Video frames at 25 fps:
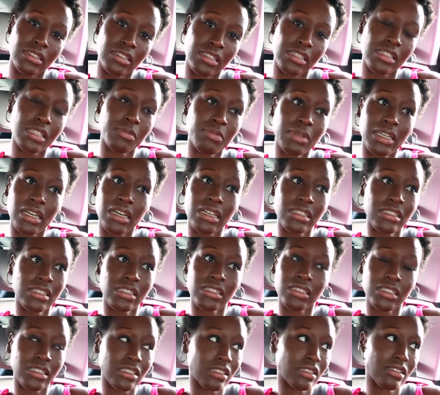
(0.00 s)
just because
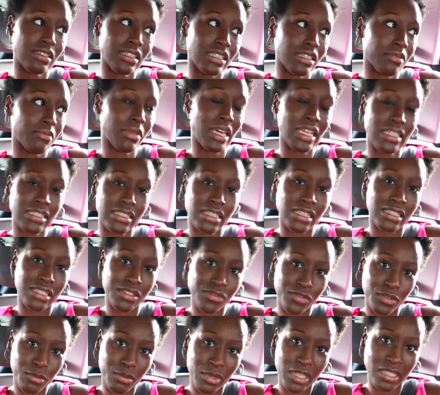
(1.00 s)
it just didn't make
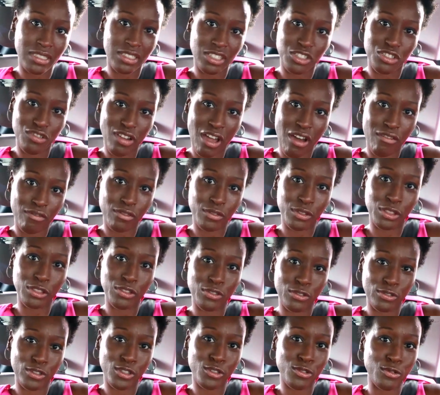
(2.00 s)
sense for me to travel
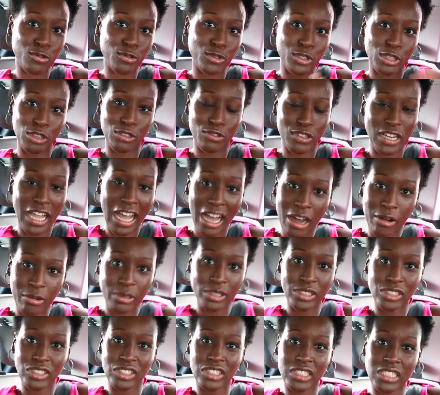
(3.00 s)
through 2 or 3
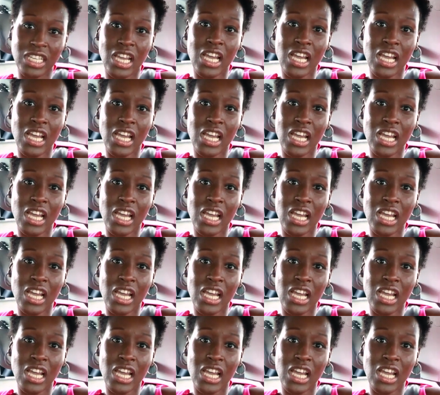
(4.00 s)
hours